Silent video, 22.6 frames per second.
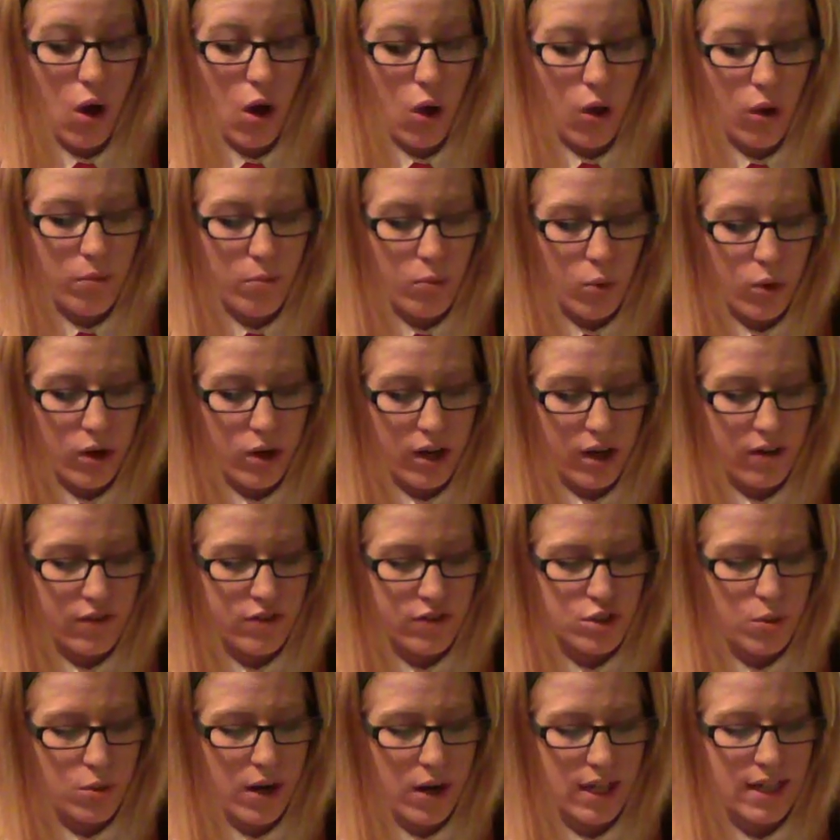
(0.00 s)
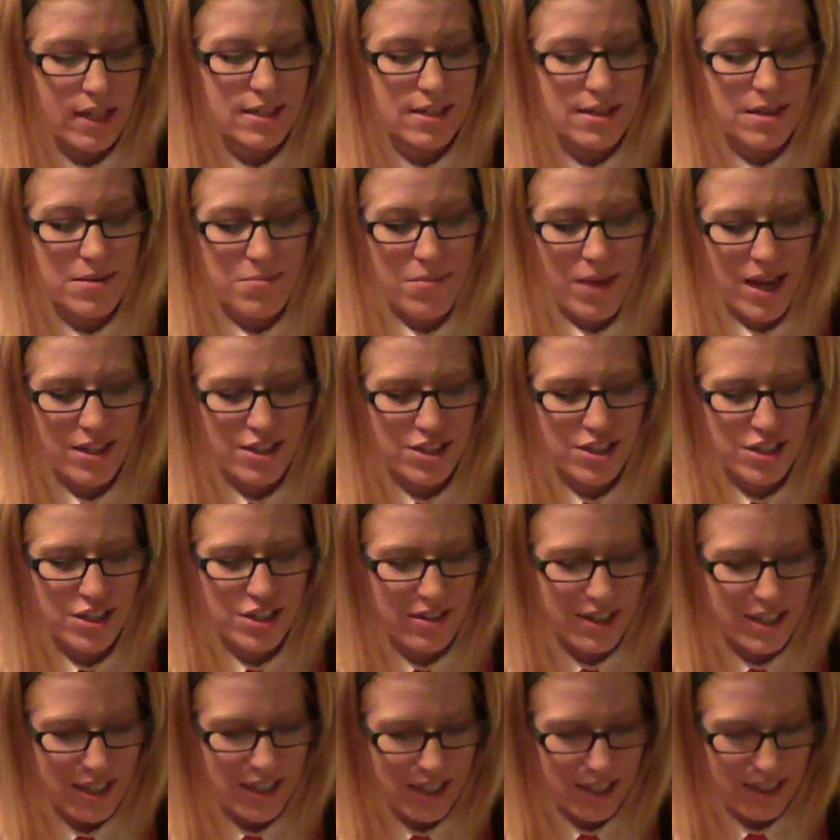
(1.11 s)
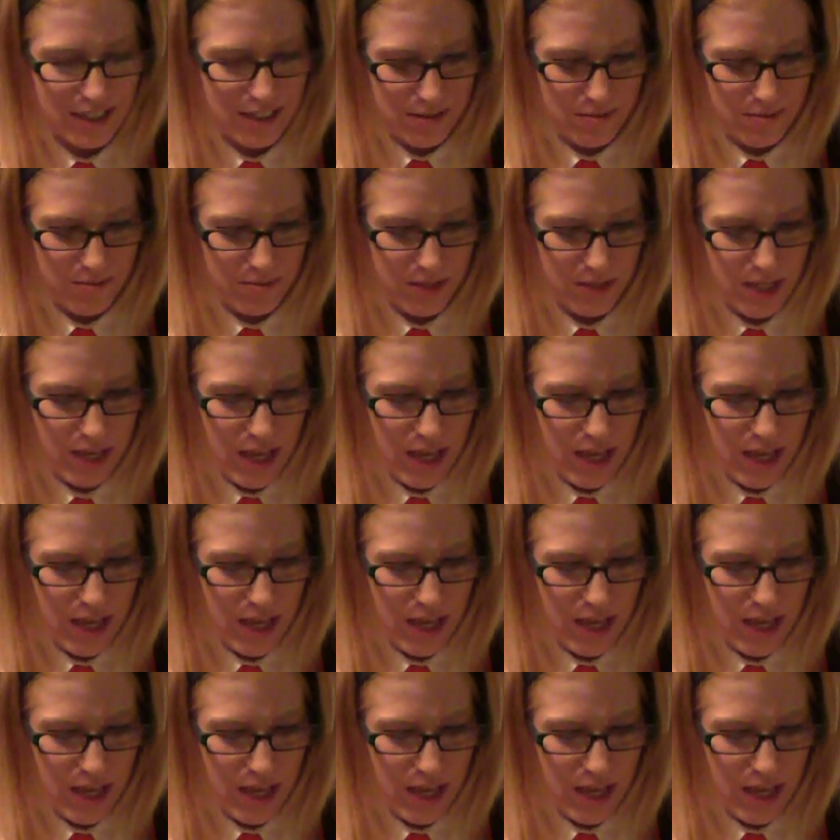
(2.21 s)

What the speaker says: all morning for Twilight's imaginary kingdom.